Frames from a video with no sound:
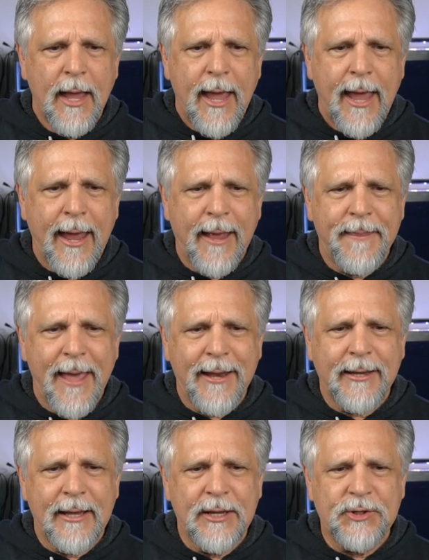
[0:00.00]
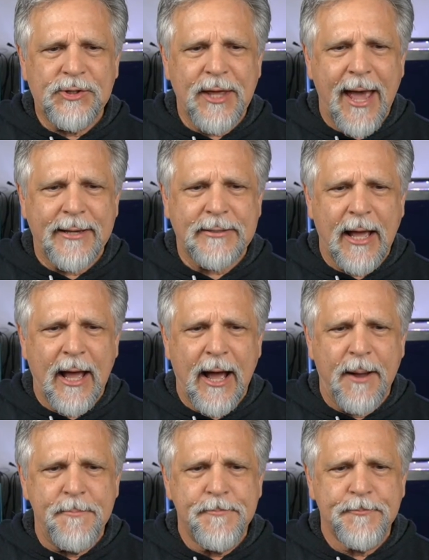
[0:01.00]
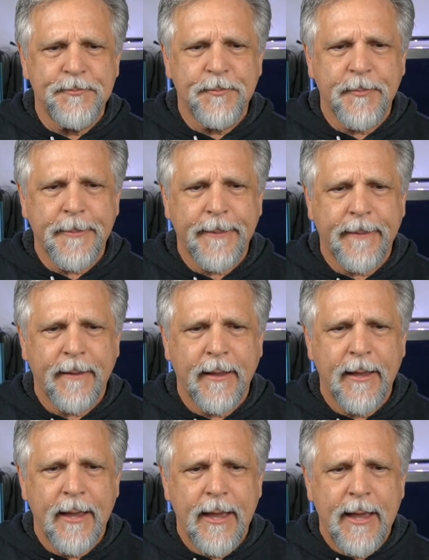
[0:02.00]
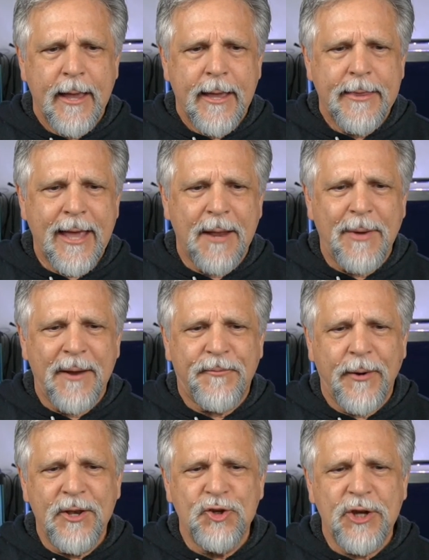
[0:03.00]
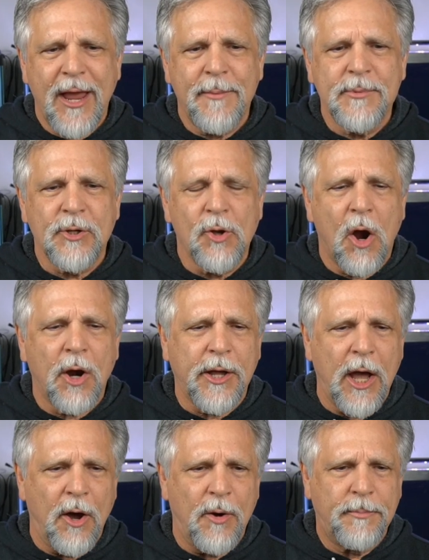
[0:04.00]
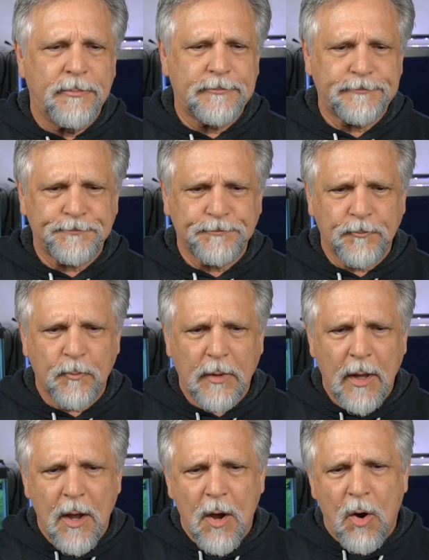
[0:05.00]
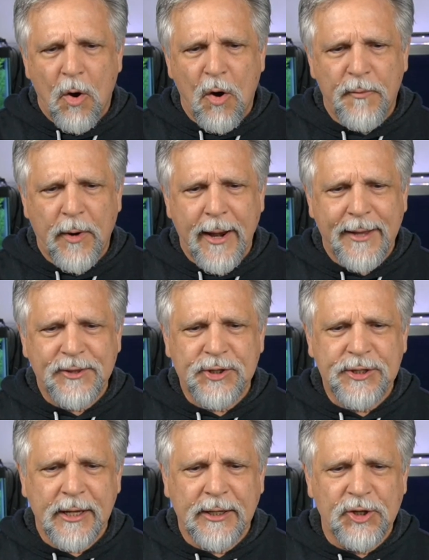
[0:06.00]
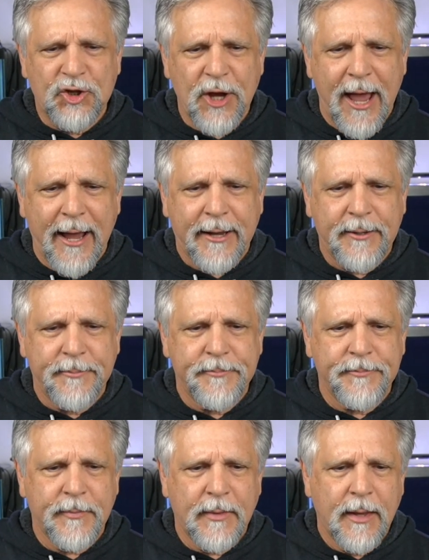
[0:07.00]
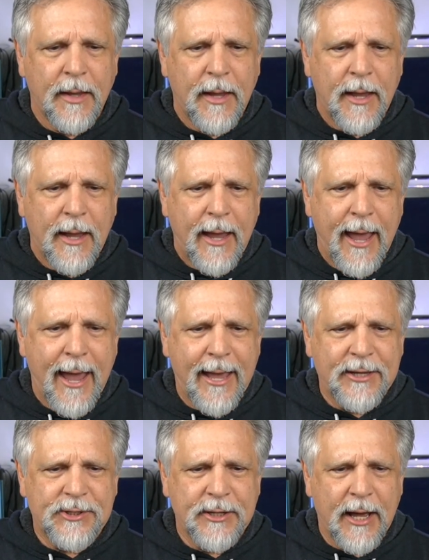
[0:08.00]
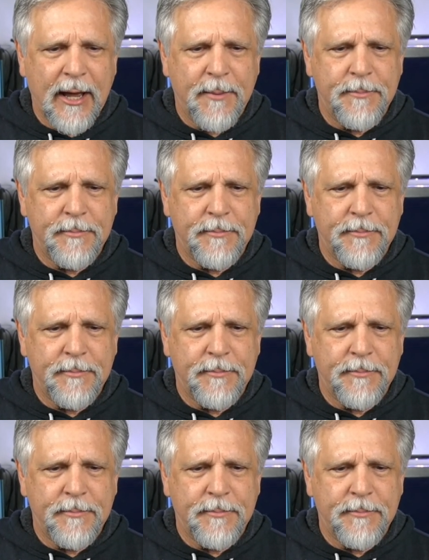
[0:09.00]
and that is that uh, that my friend James Largo over at the Cichlid Shack has. Uh,